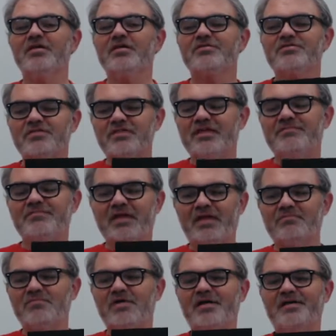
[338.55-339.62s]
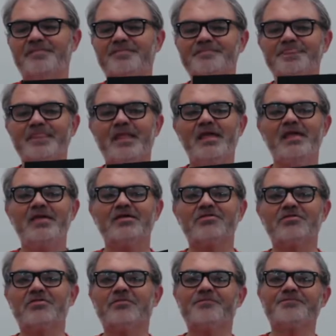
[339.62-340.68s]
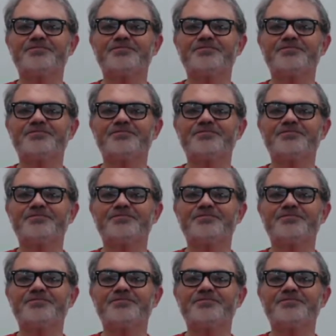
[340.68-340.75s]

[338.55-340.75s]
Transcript: Just keep that in mind. So